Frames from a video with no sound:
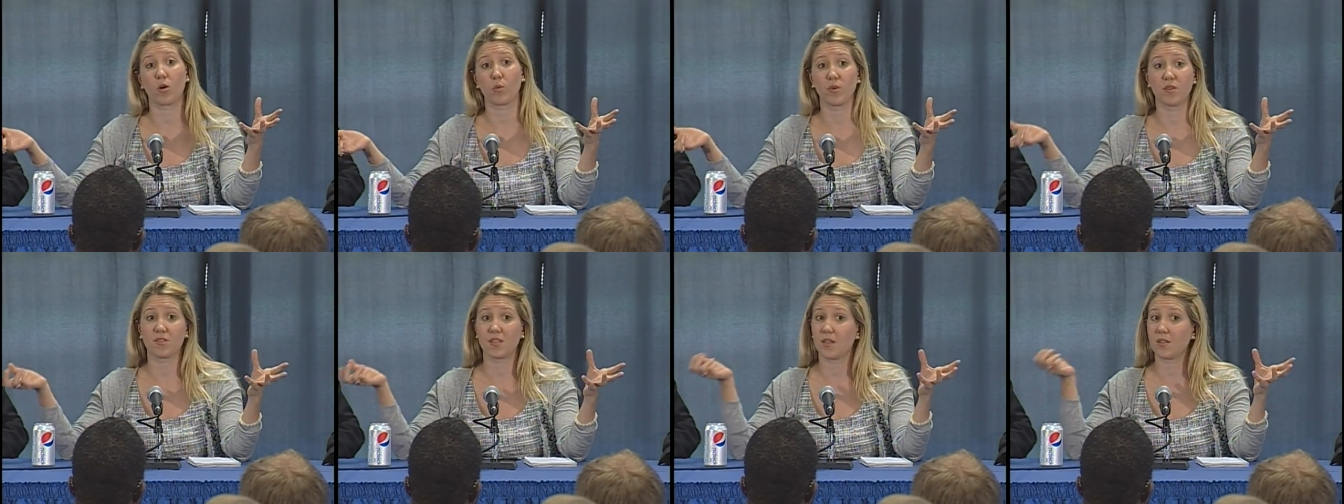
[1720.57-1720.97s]

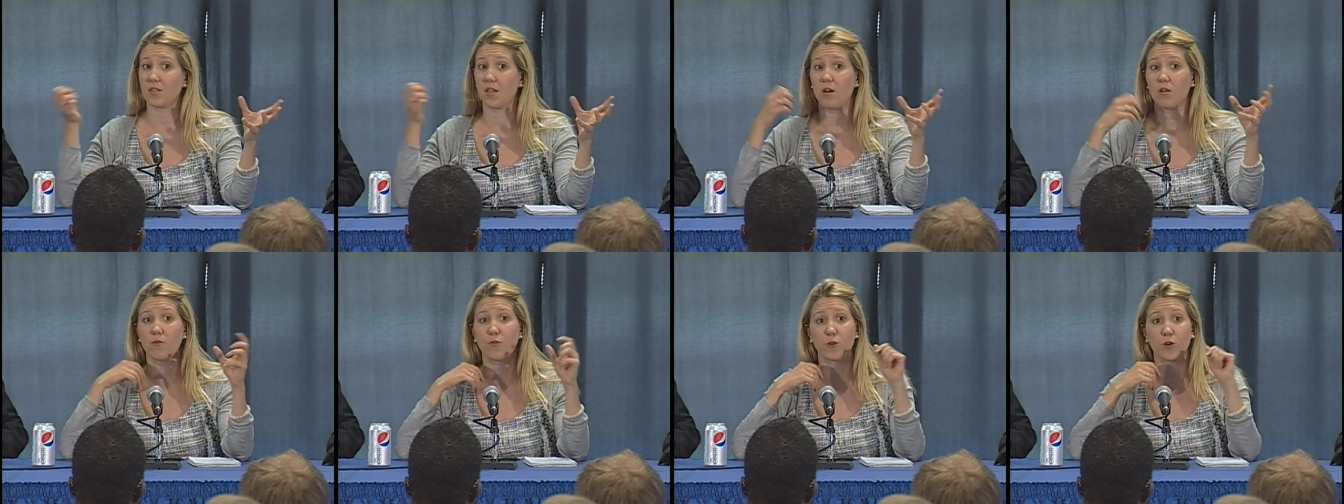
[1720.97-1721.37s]
We sat
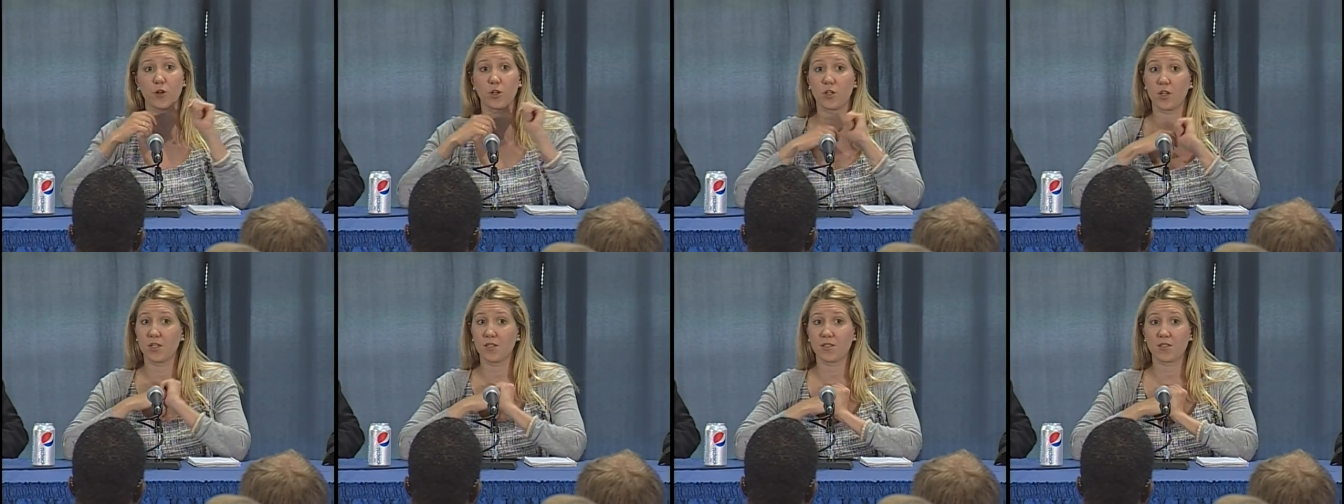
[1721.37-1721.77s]
down for
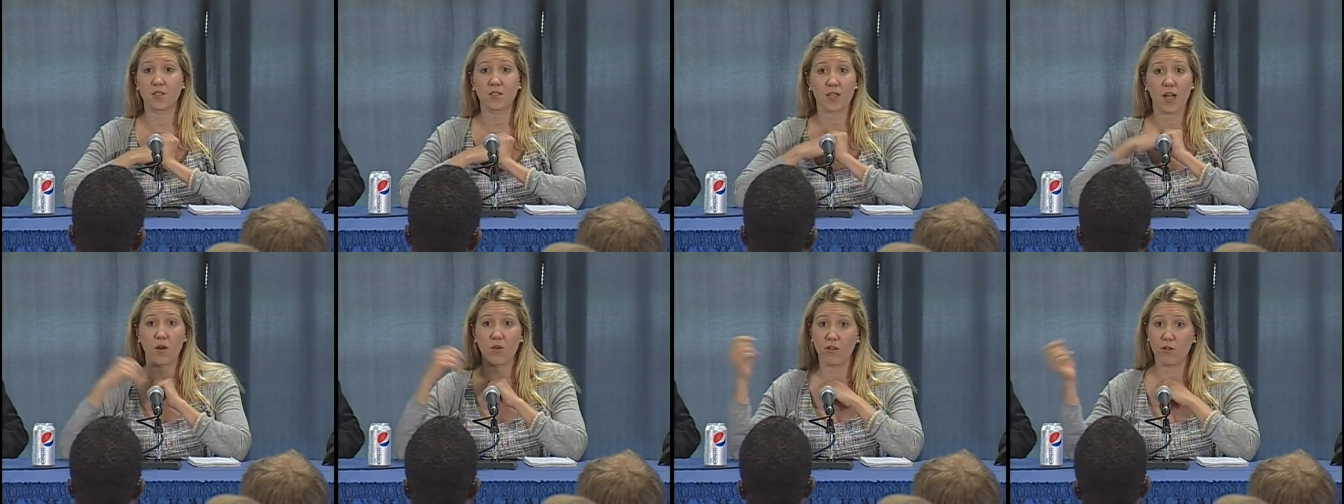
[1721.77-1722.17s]
a sit
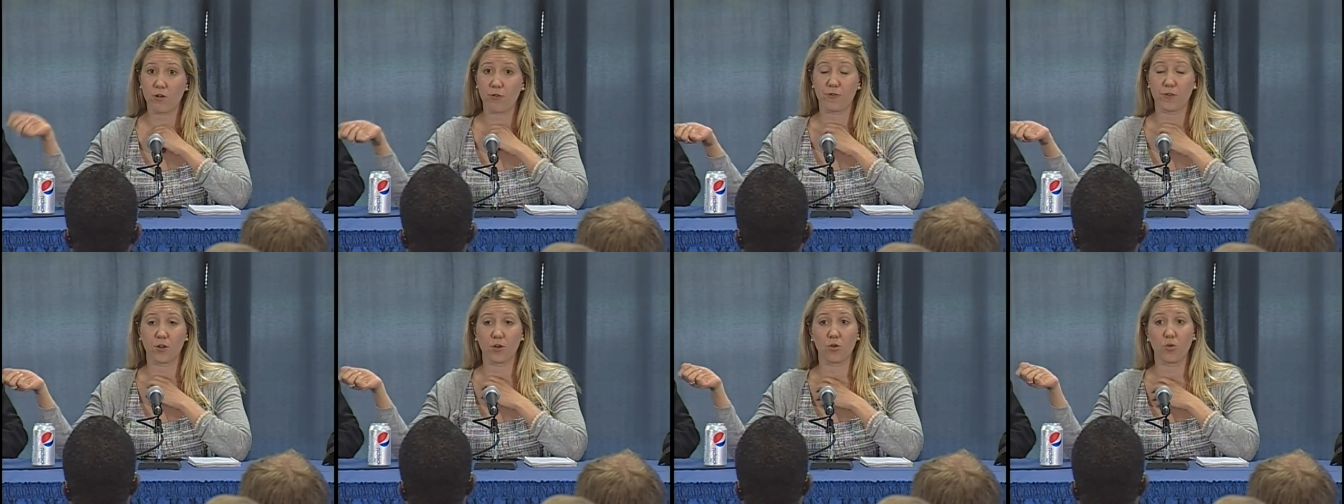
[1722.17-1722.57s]
down
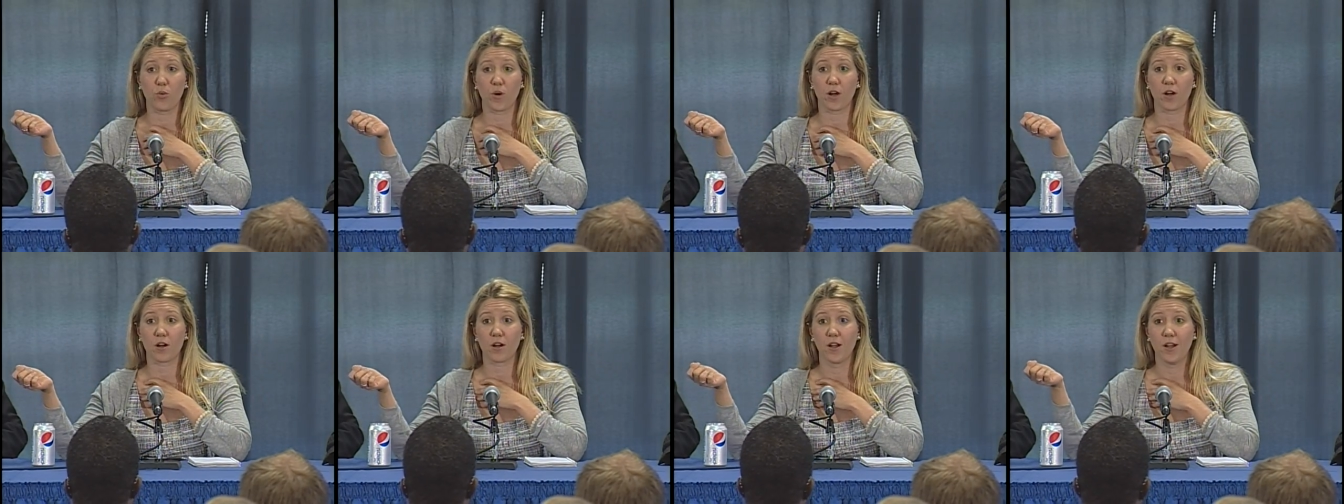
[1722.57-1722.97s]
interview
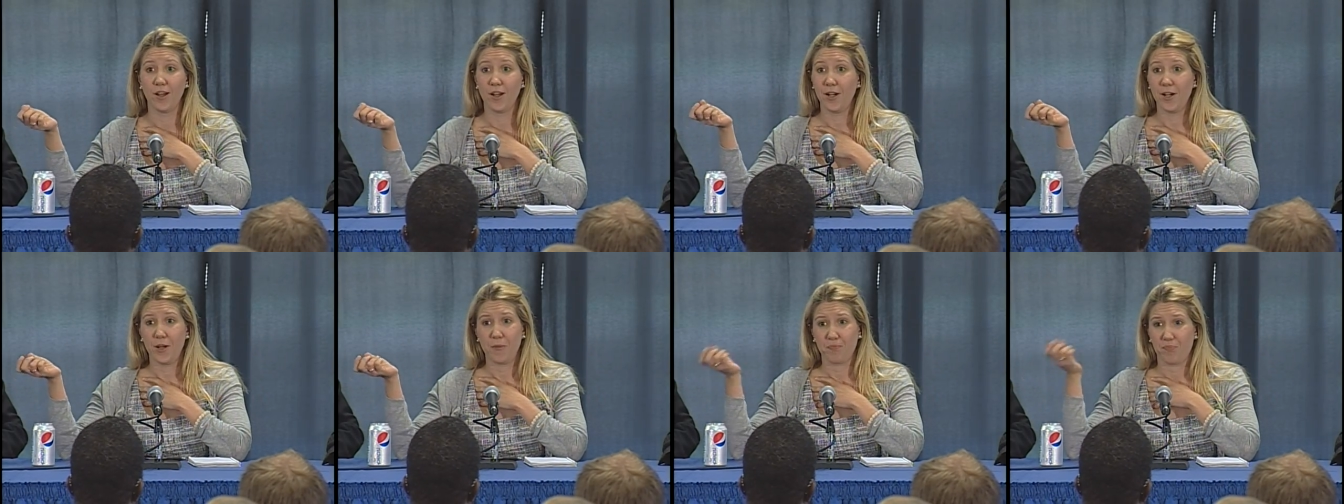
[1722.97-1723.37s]
where
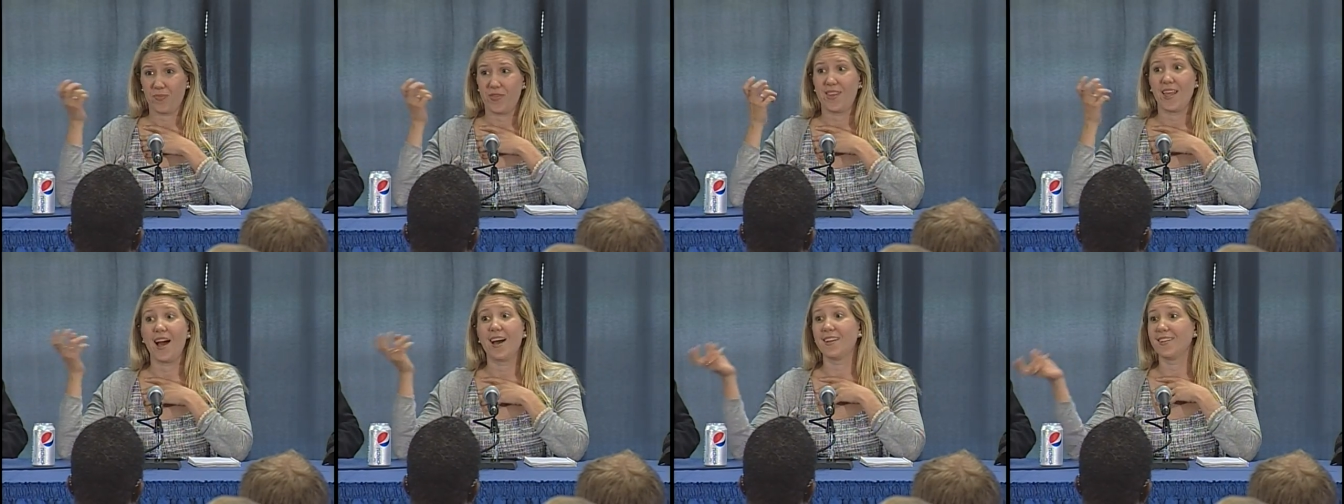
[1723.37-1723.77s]

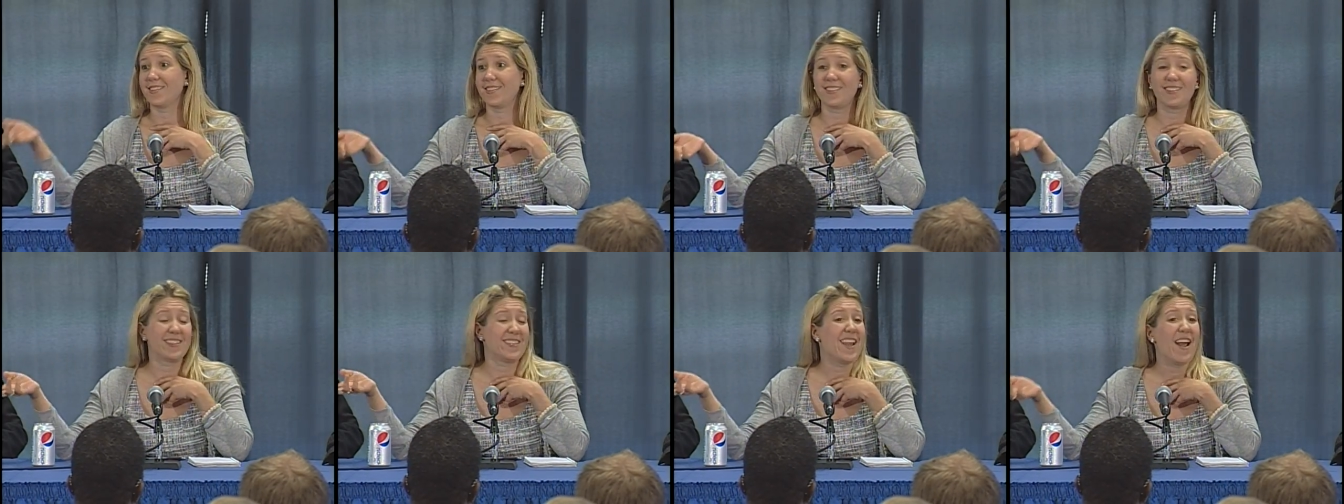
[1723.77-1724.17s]
that
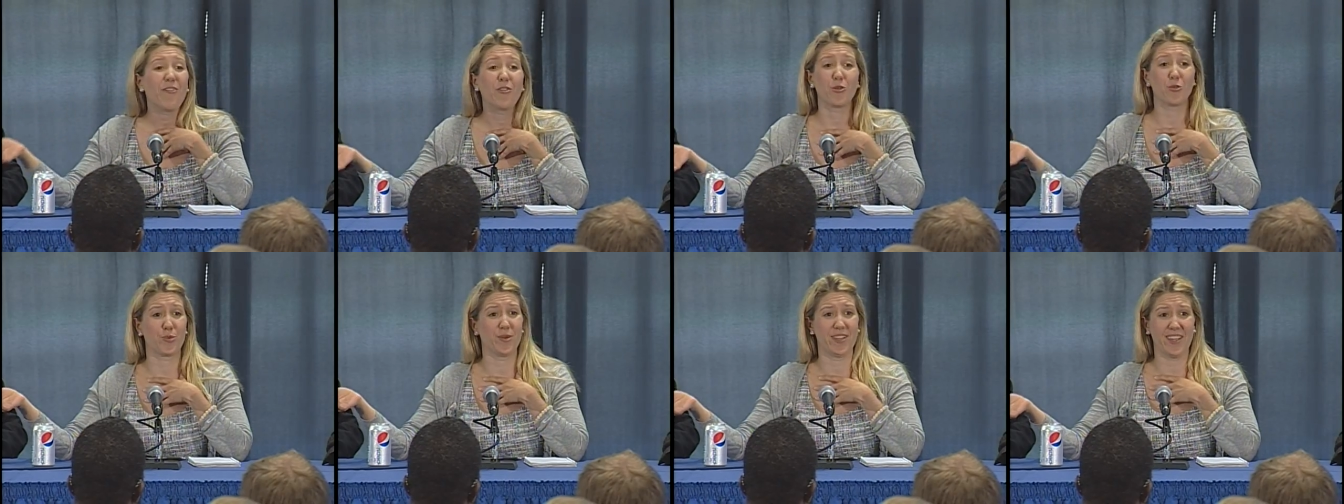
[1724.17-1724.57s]

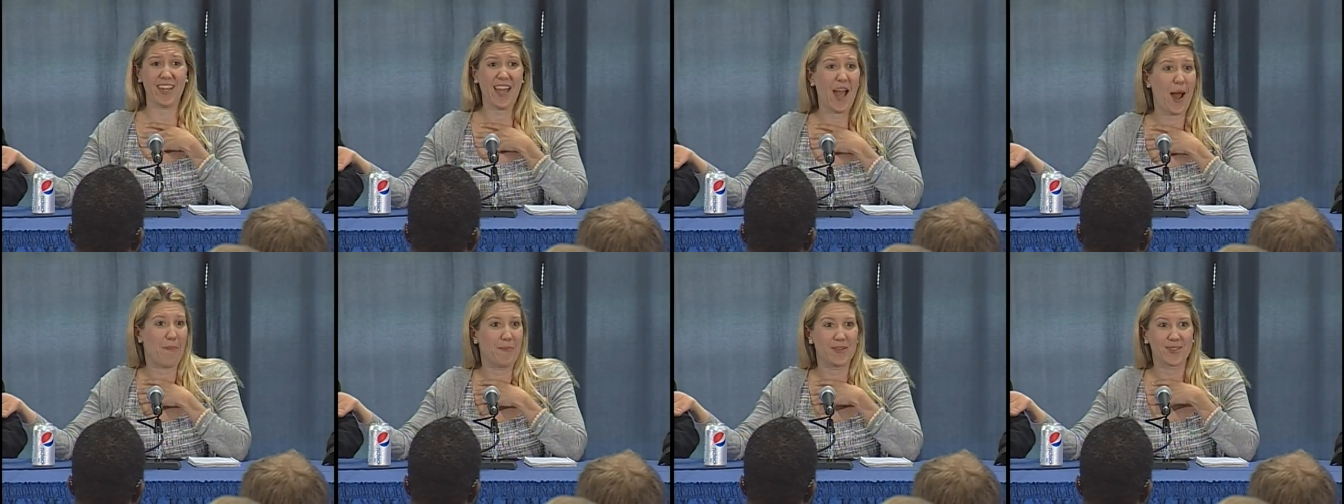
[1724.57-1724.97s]
never really
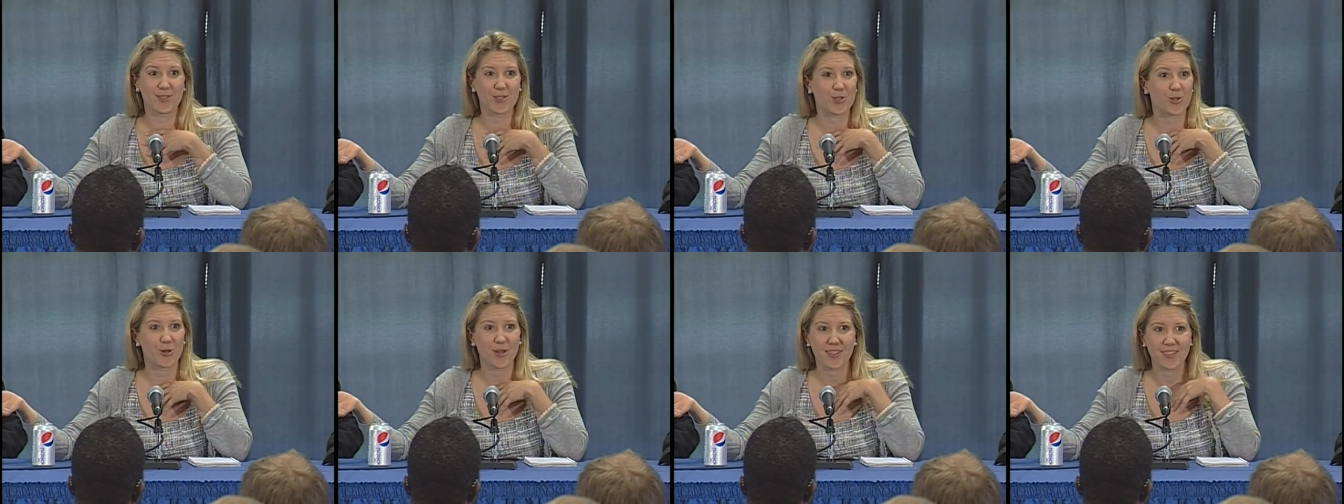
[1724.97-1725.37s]
happens
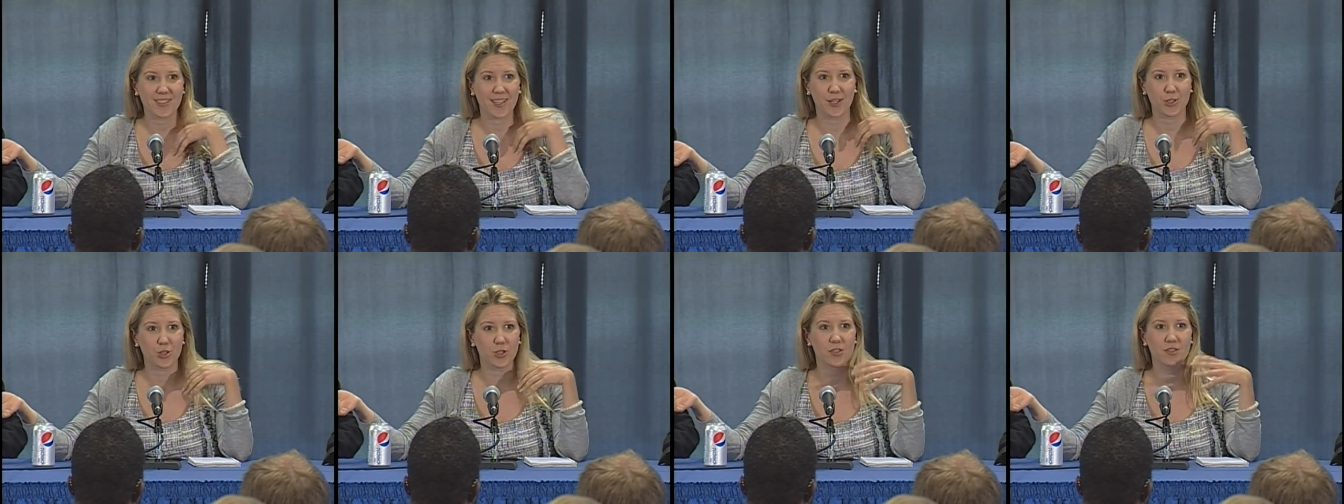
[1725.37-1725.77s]
during
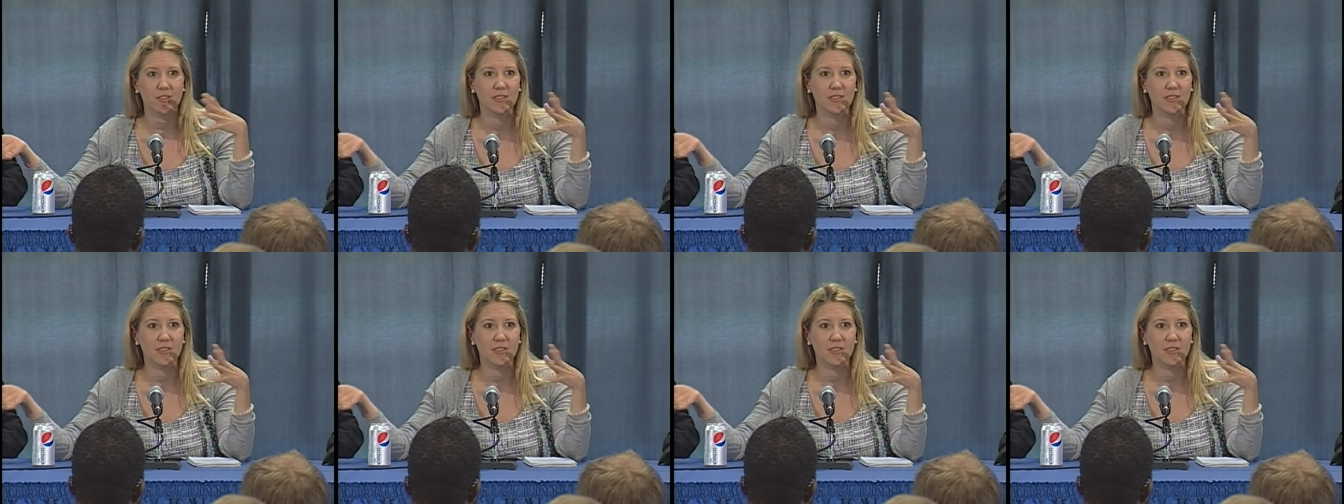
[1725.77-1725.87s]
session.